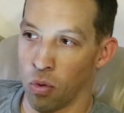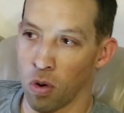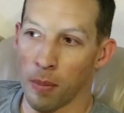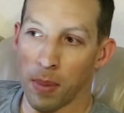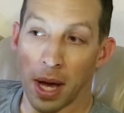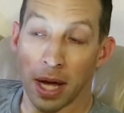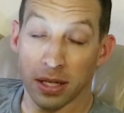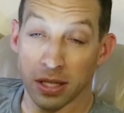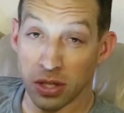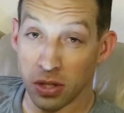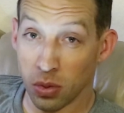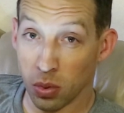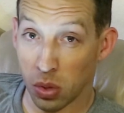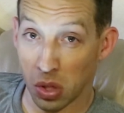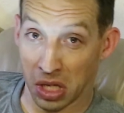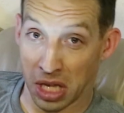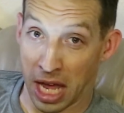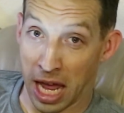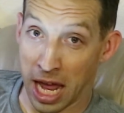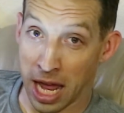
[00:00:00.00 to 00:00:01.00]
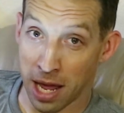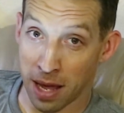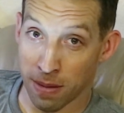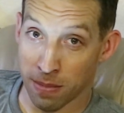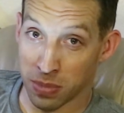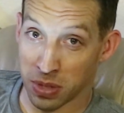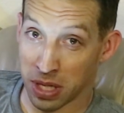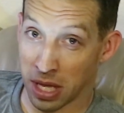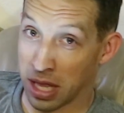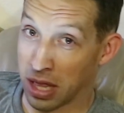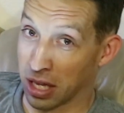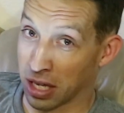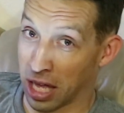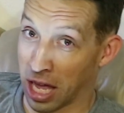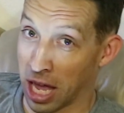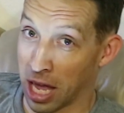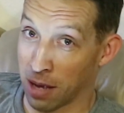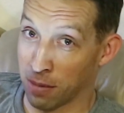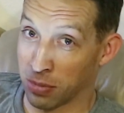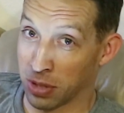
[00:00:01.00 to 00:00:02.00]
We're about to do the cams and the
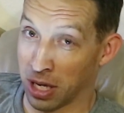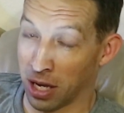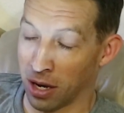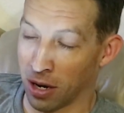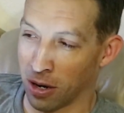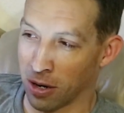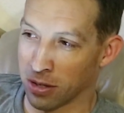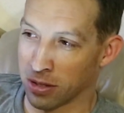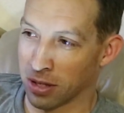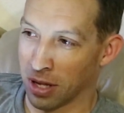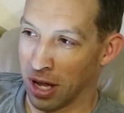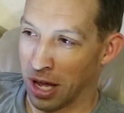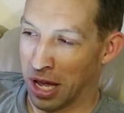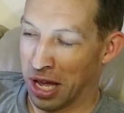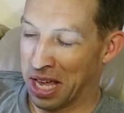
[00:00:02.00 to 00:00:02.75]
cam gears.